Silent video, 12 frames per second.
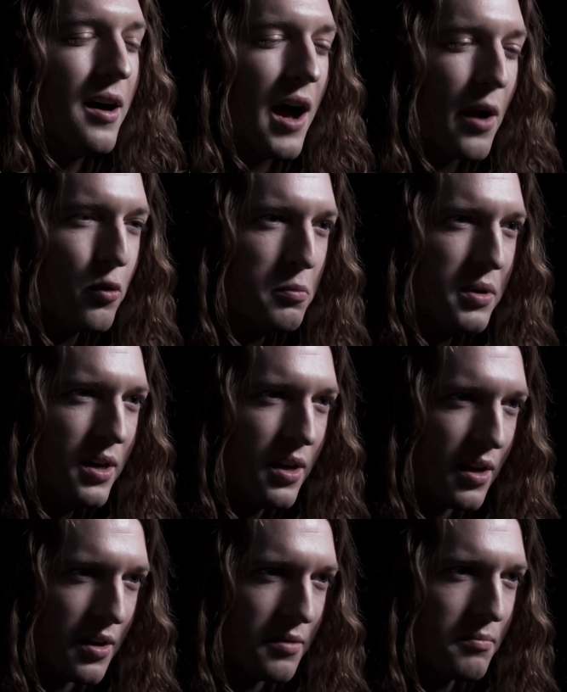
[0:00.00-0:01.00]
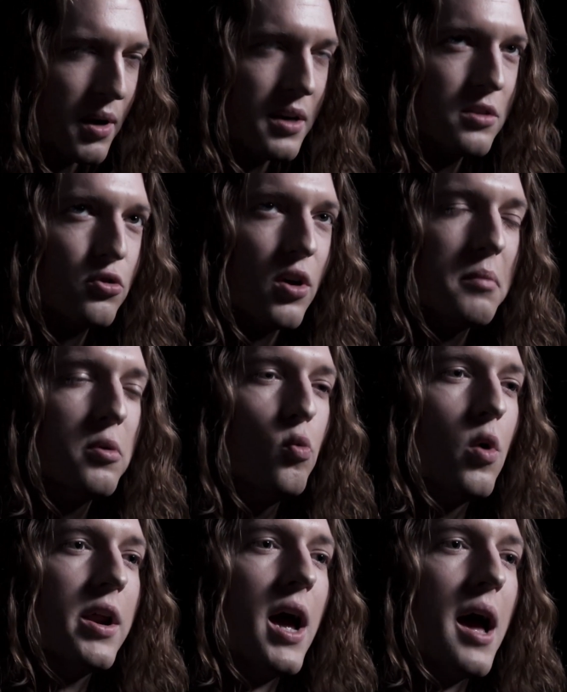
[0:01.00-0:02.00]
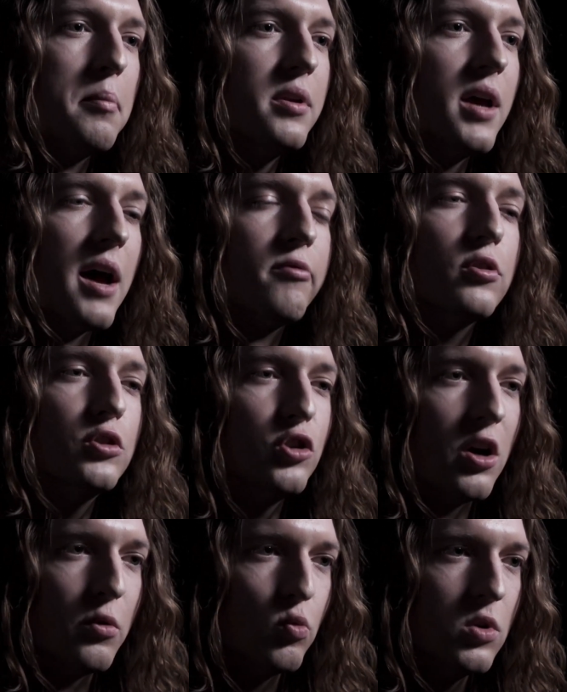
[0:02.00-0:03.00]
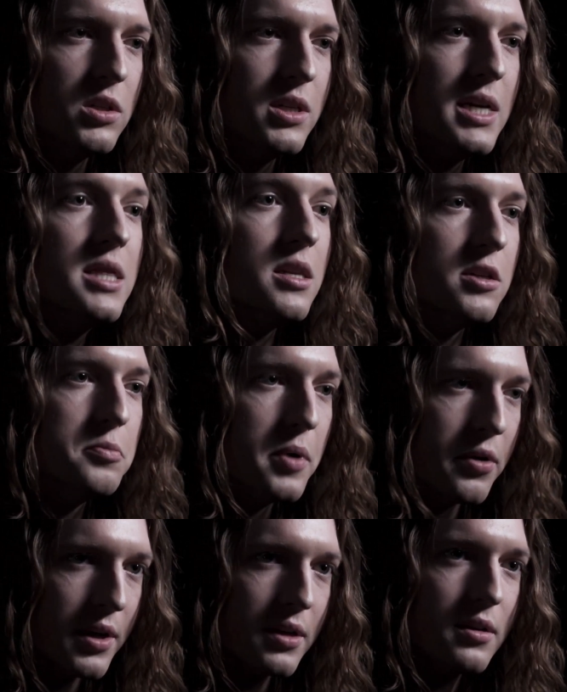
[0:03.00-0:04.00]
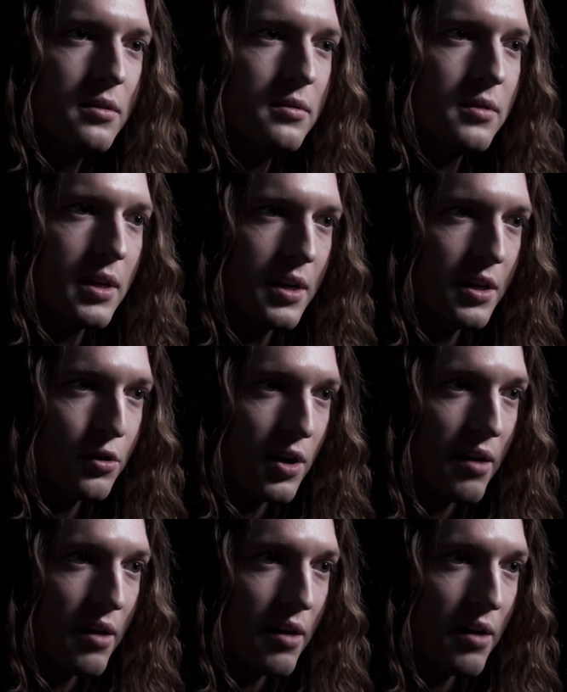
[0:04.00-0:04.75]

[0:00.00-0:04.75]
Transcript: I will begin by describing what happened after John was in the Spirit and entered